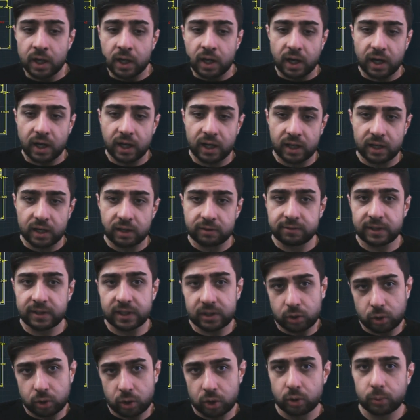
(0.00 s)
When
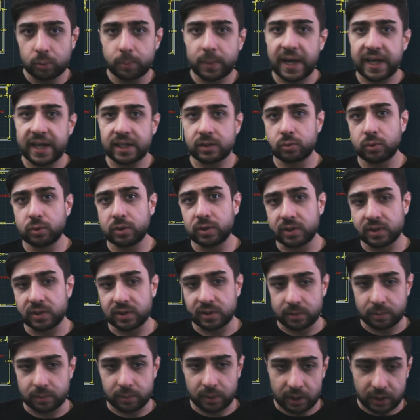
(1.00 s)
you go back
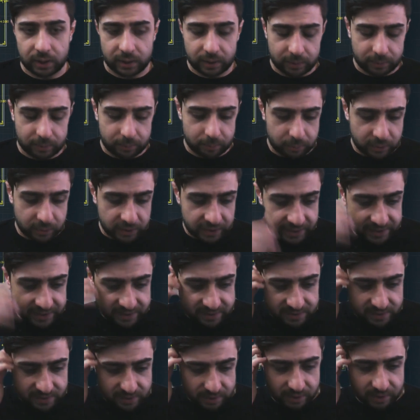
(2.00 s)
to a
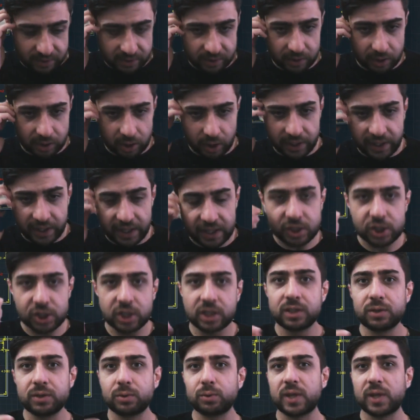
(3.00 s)
place, I actually